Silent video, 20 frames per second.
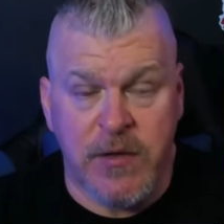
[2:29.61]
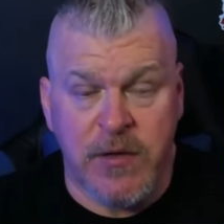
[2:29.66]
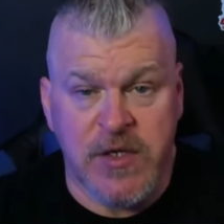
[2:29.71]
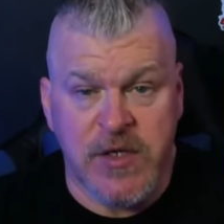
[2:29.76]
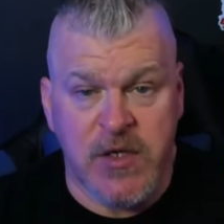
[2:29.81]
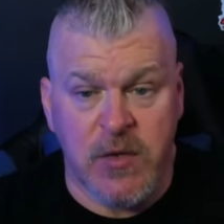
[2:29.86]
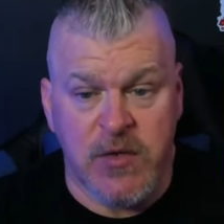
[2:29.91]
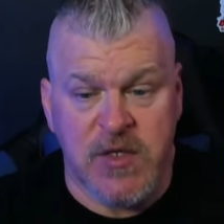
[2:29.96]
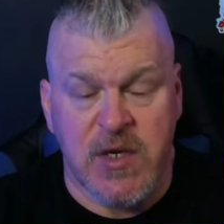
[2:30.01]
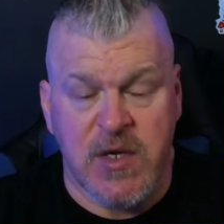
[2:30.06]

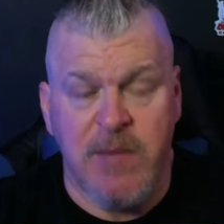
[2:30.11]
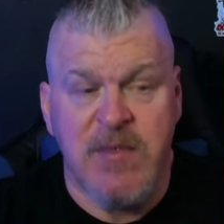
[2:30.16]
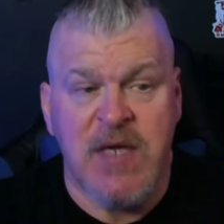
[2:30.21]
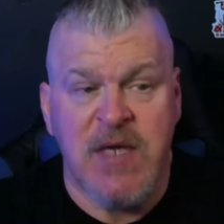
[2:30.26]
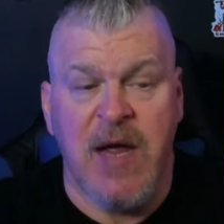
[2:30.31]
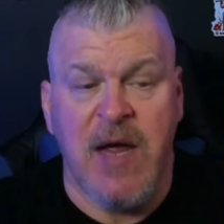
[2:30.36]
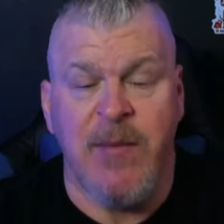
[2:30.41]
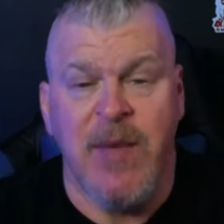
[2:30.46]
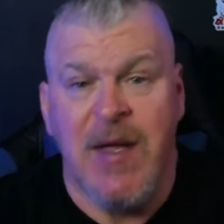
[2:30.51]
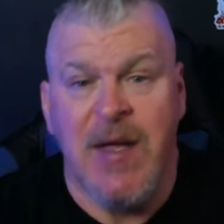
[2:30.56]
So
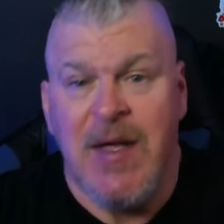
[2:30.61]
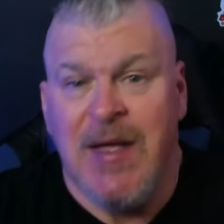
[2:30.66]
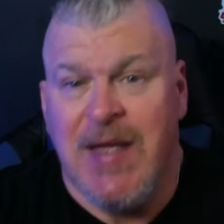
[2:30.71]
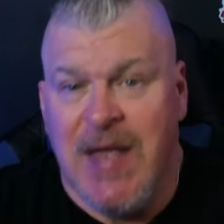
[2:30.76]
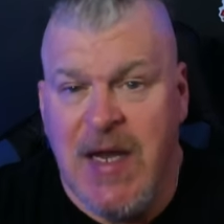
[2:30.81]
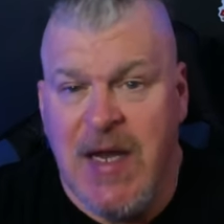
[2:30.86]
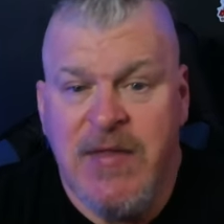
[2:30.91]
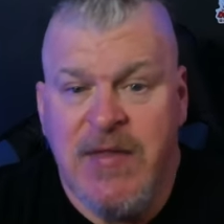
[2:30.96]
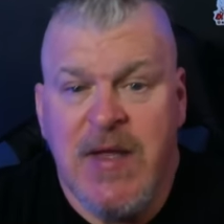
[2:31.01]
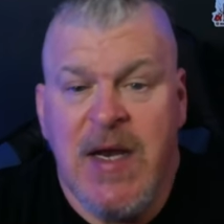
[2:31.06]
sometime
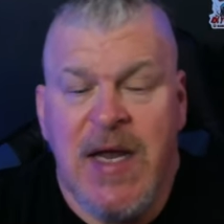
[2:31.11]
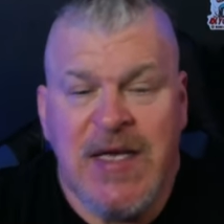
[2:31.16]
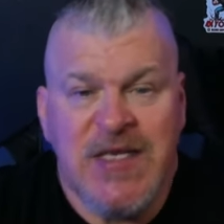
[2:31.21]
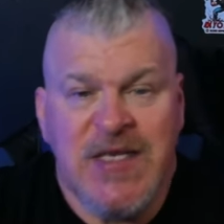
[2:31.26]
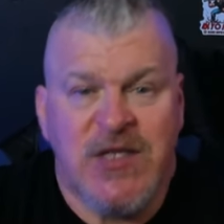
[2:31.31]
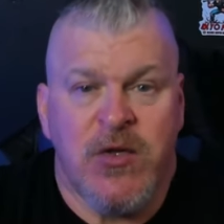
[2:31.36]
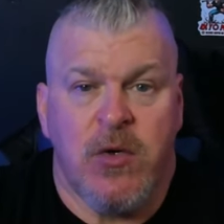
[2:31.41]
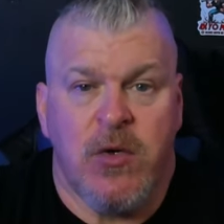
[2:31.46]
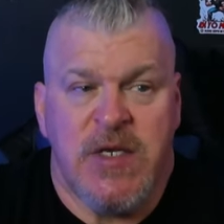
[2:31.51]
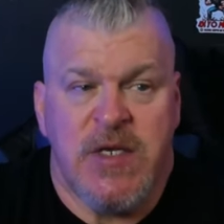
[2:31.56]
in the
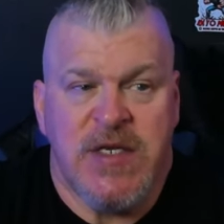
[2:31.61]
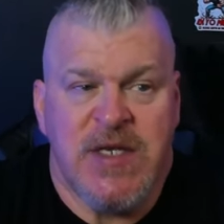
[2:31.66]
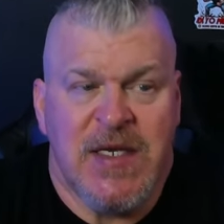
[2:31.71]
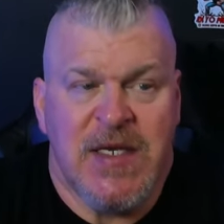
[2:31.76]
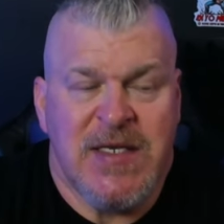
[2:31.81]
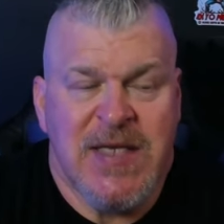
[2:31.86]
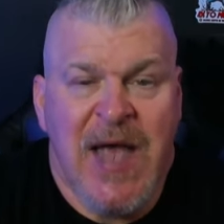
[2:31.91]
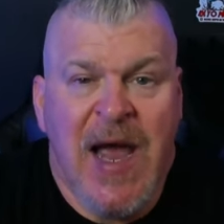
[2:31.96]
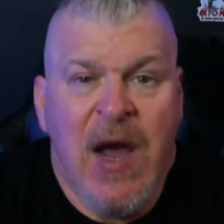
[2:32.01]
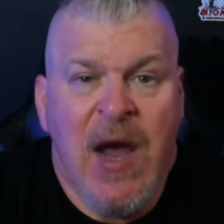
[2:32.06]
next
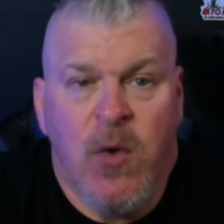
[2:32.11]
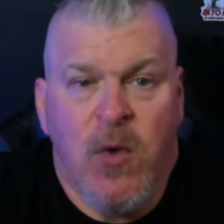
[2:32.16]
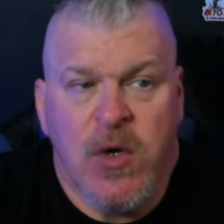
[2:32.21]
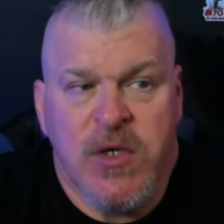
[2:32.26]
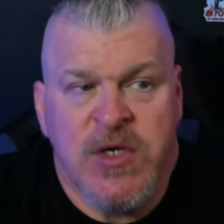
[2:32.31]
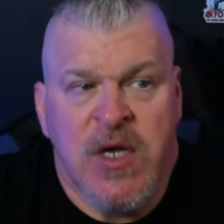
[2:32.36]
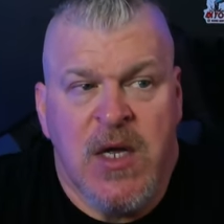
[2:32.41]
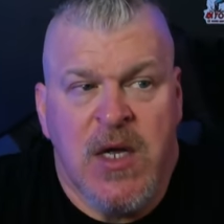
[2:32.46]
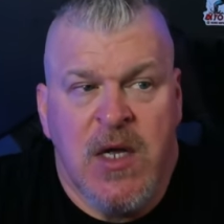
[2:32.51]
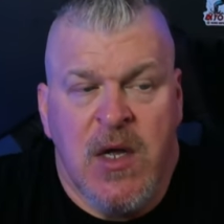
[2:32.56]
36
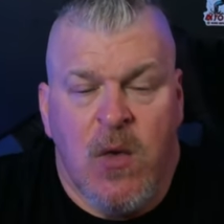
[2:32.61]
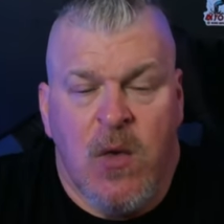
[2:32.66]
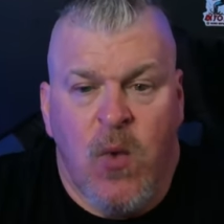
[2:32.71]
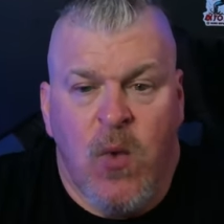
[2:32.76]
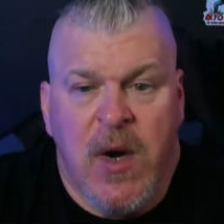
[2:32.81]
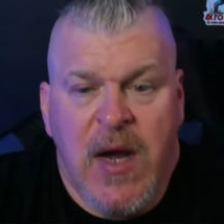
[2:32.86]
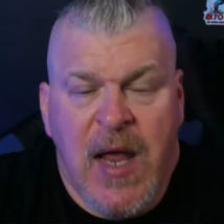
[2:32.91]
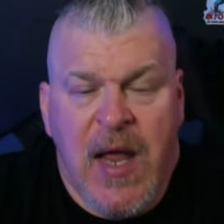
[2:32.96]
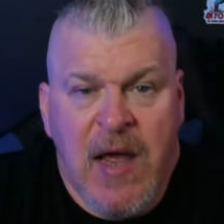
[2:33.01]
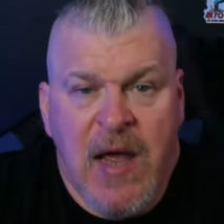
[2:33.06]
hours,
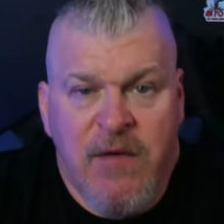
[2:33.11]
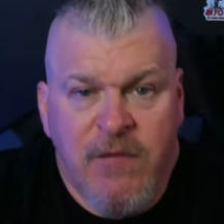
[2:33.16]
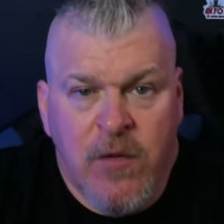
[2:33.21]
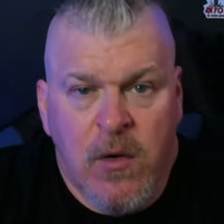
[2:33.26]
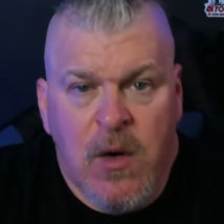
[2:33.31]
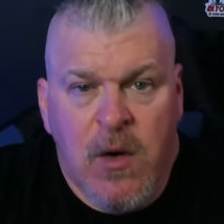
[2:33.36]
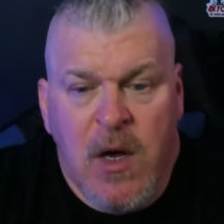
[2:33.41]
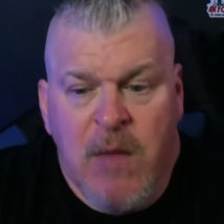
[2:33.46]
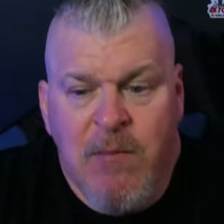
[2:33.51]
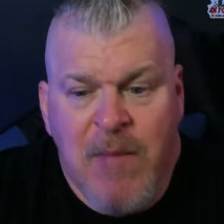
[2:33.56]

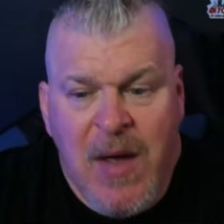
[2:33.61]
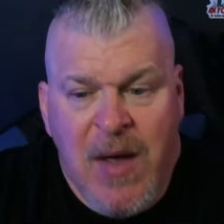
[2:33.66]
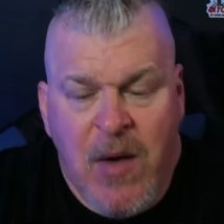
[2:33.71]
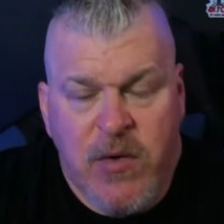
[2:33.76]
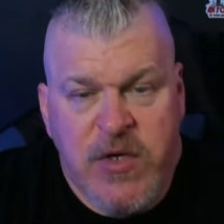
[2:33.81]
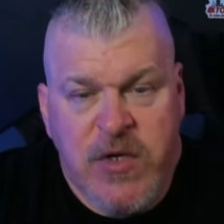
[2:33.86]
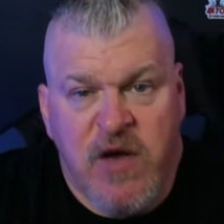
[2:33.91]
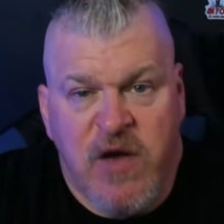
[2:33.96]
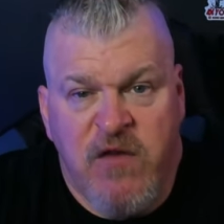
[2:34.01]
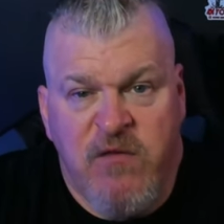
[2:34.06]
whatever
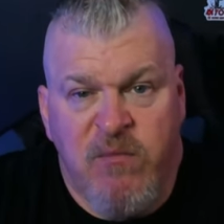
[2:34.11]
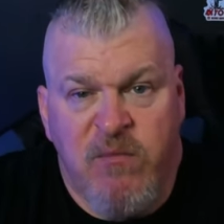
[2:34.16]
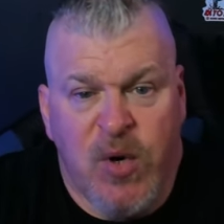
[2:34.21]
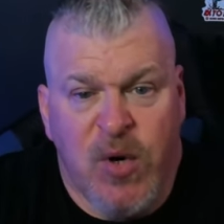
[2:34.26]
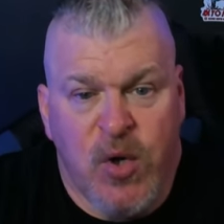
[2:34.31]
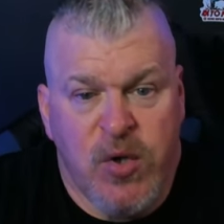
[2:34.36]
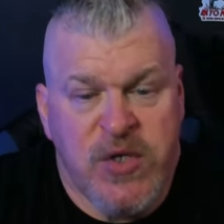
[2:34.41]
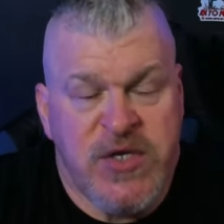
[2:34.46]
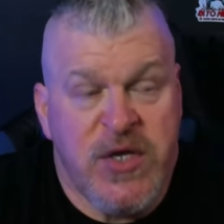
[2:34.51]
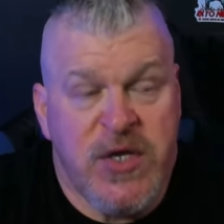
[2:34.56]
amount of
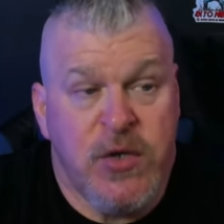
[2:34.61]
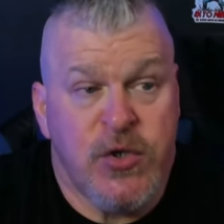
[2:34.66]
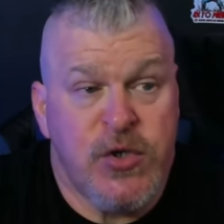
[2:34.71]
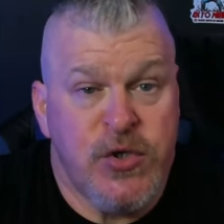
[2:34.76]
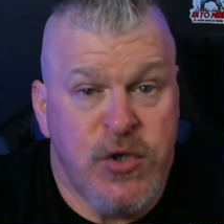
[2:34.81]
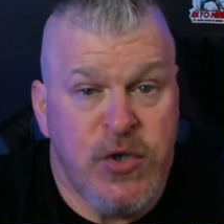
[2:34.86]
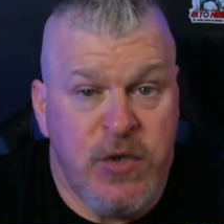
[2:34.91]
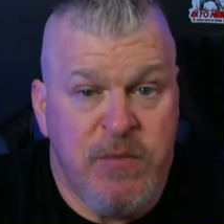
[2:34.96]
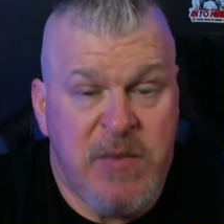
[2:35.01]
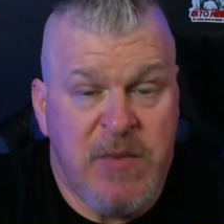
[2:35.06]
burns there
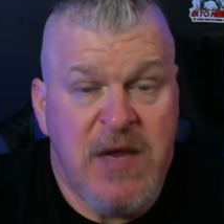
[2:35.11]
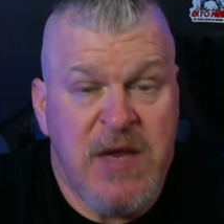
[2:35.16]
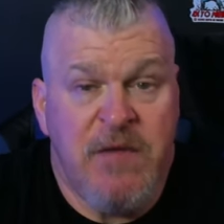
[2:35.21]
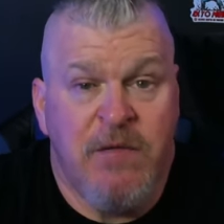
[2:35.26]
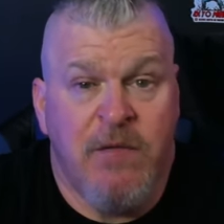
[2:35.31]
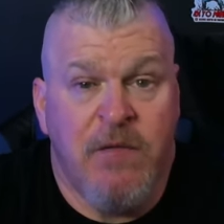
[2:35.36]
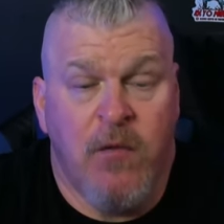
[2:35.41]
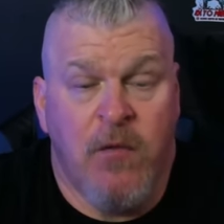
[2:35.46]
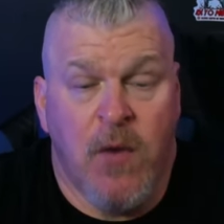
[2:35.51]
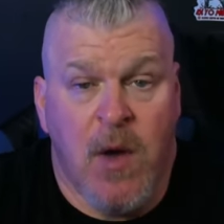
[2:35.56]
should be
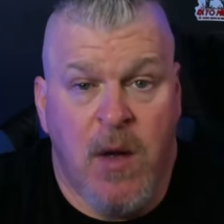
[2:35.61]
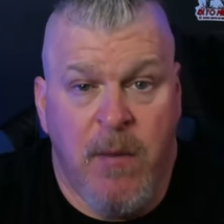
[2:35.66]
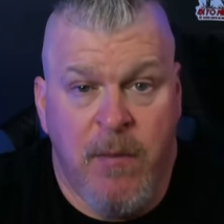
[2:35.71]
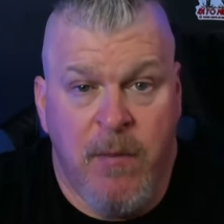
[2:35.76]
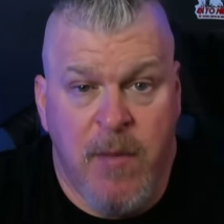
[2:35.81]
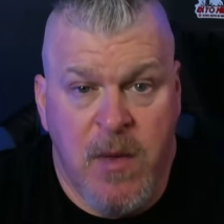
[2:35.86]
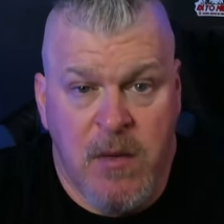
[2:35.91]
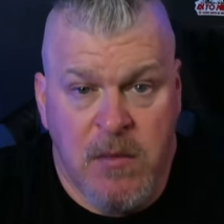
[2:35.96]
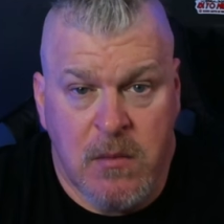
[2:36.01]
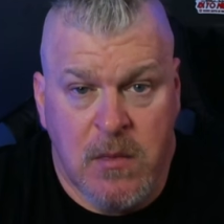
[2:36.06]

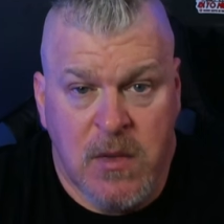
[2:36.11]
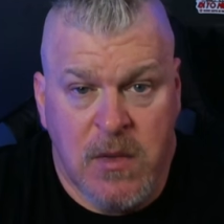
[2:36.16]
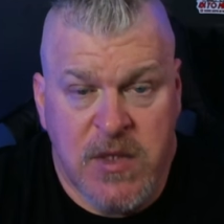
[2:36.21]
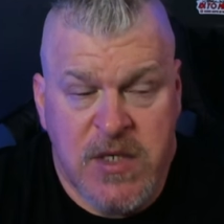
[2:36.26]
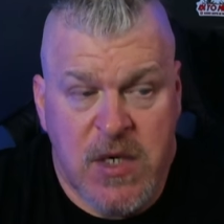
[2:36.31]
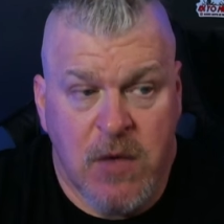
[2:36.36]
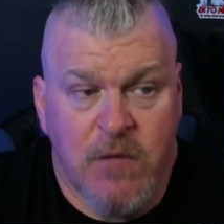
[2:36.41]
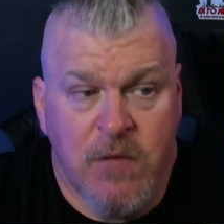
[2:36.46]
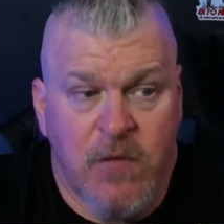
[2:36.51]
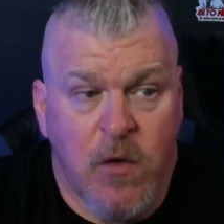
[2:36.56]
from
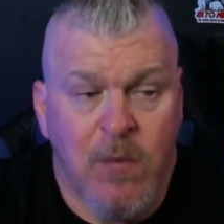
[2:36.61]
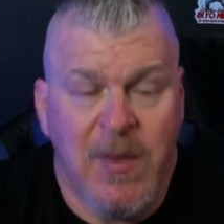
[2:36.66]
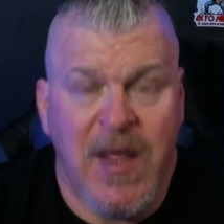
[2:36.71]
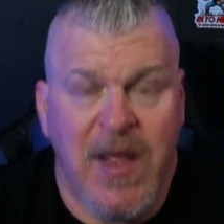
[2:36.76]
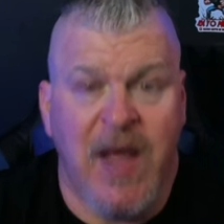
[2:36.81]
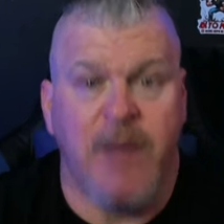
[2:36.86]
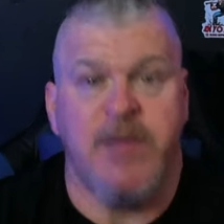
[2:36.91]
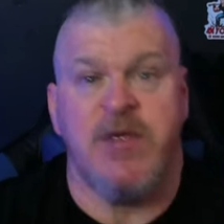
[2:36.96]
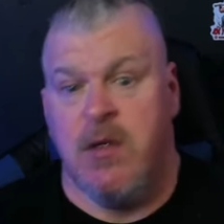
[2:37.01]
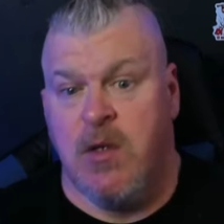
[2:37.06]
Terraform
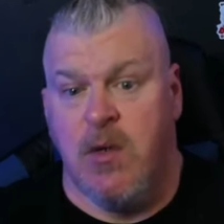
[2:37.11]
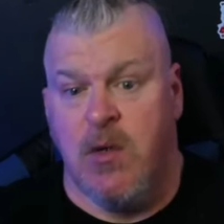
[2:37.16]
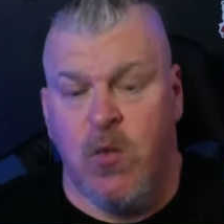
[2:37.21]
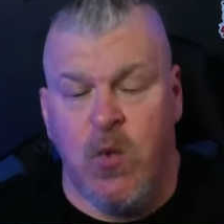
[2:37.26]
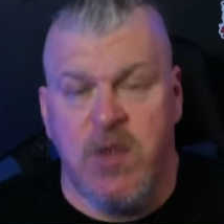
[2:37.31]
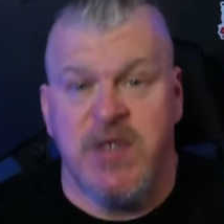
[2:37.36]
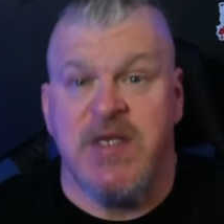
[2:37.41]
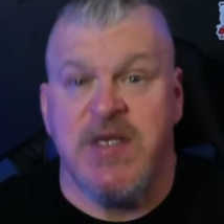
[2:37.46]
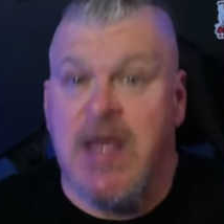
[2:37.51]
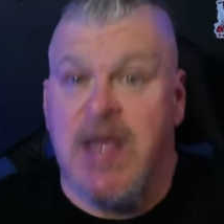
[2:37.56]
Labs,
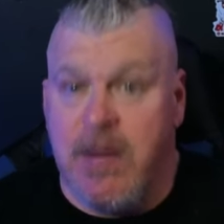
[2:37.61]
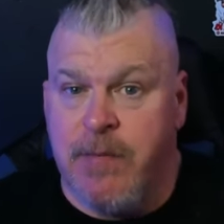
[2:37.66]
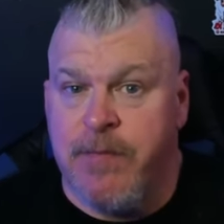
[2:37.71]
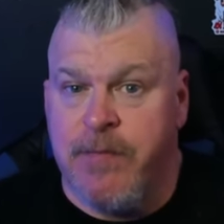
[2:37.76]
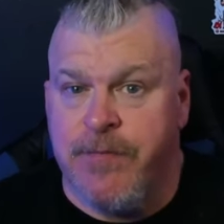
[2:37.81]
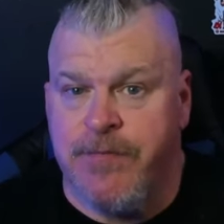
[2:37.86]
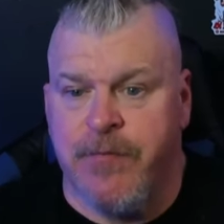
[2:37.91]
we'll see.